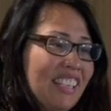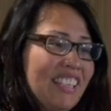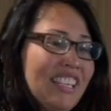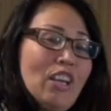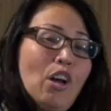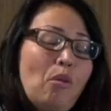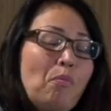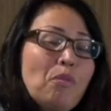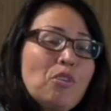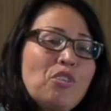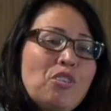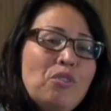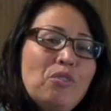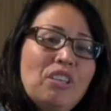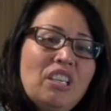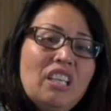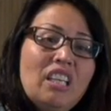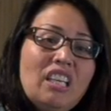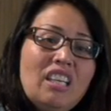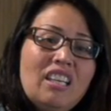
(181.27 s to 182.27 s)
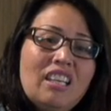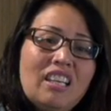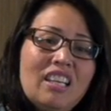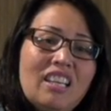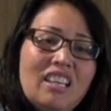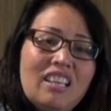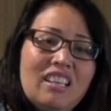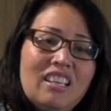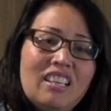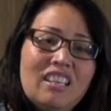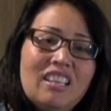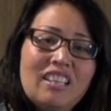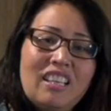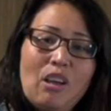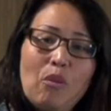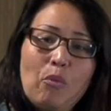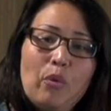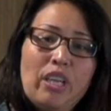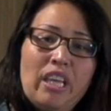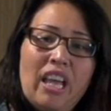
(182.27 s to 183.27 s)
the opportunity
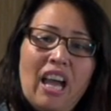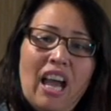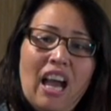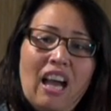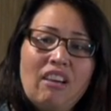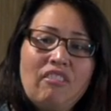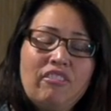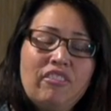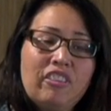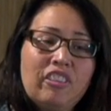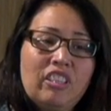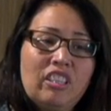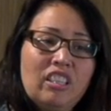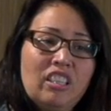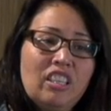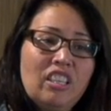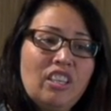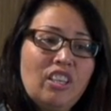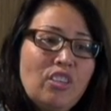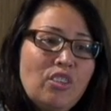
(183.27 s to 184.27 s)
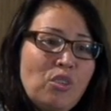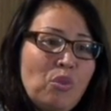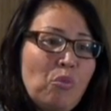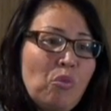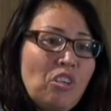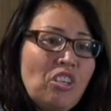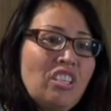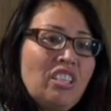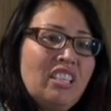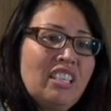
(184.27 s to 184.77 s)
that we have to work